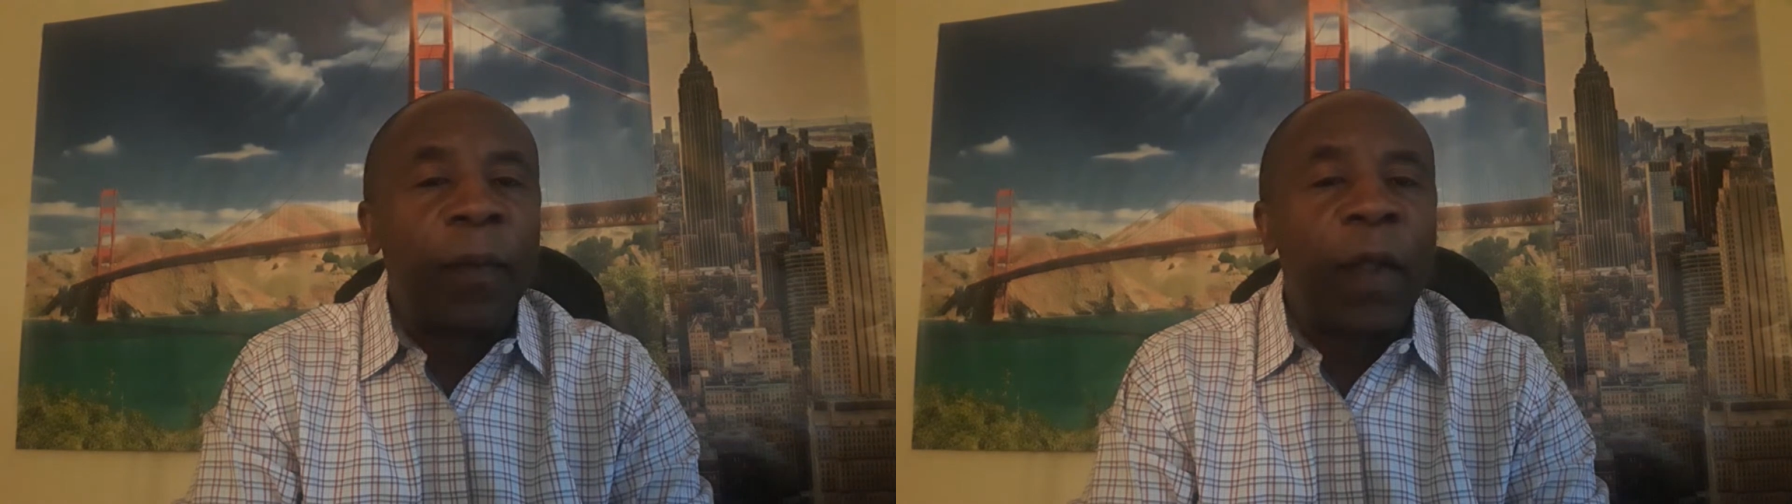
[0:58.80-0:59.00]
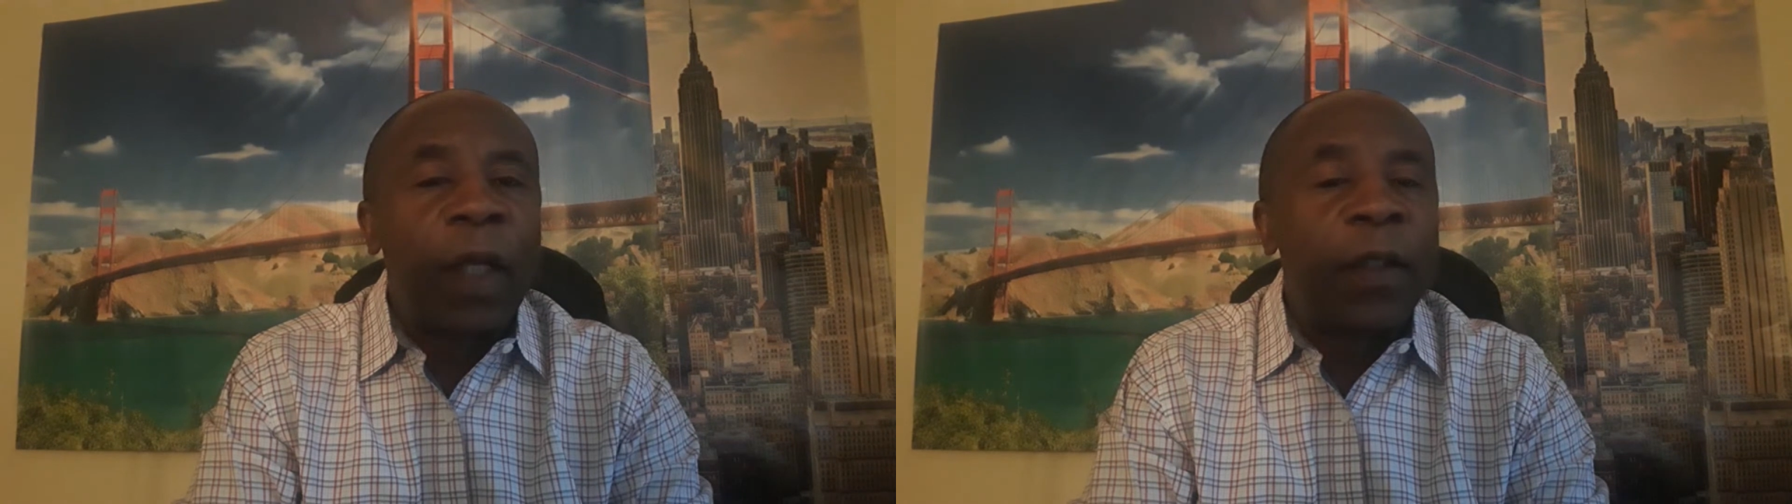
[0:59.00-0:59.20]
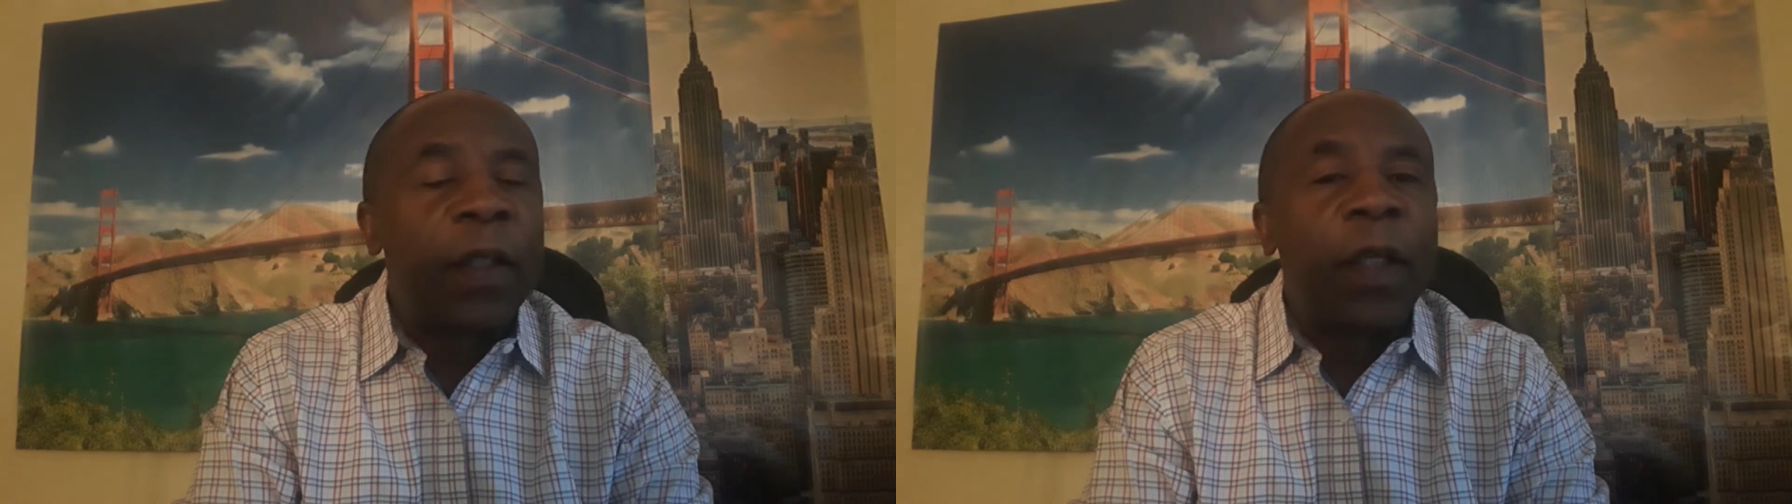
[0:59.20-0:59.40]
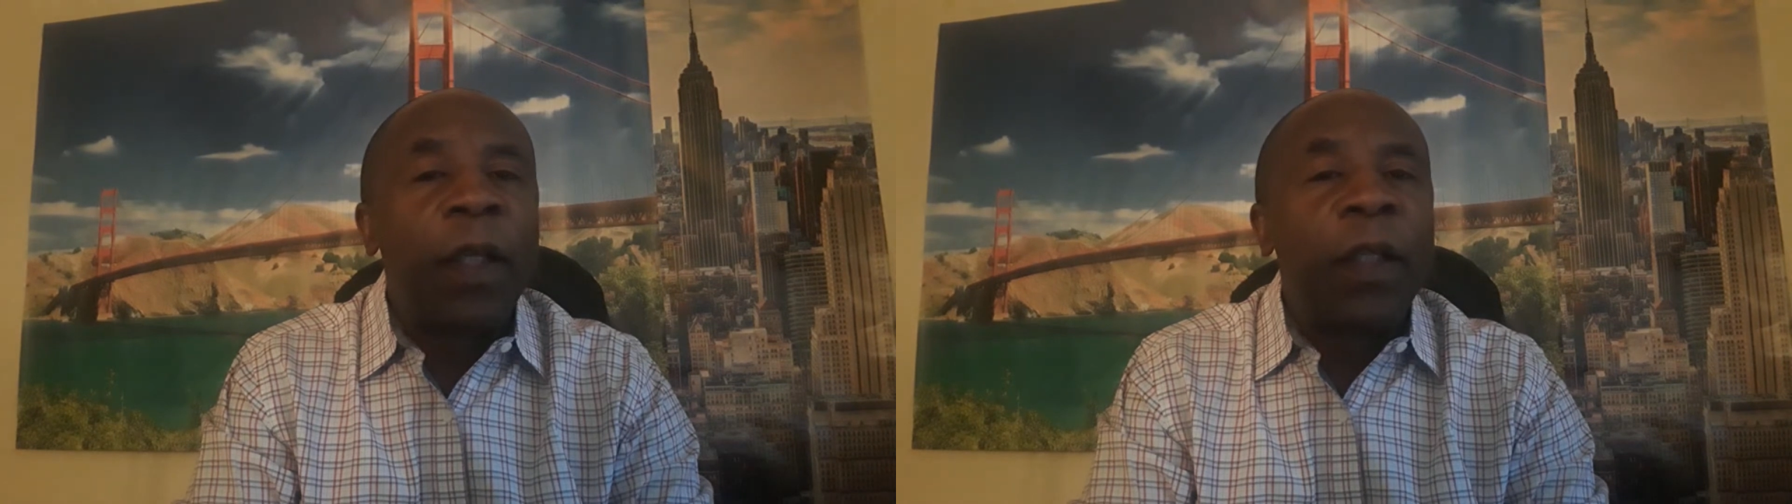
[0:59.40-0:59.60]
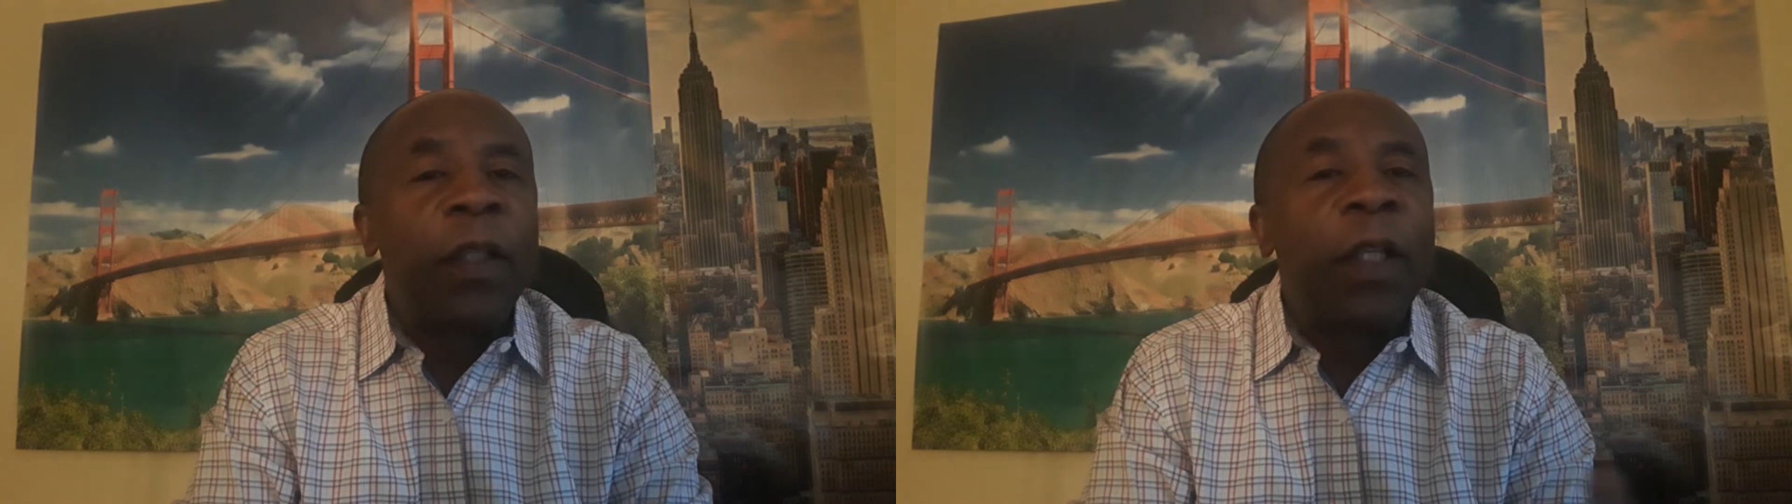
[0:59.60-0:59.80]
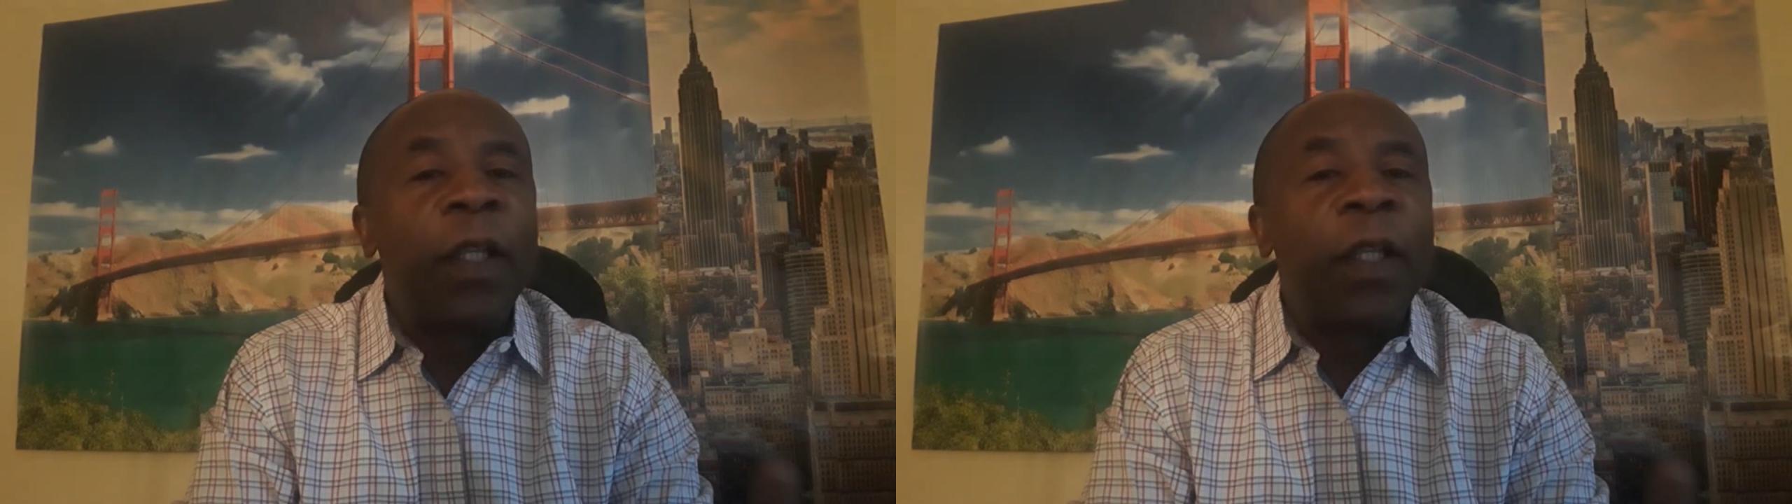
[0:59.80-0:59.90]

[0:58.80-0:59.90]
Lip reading: That's in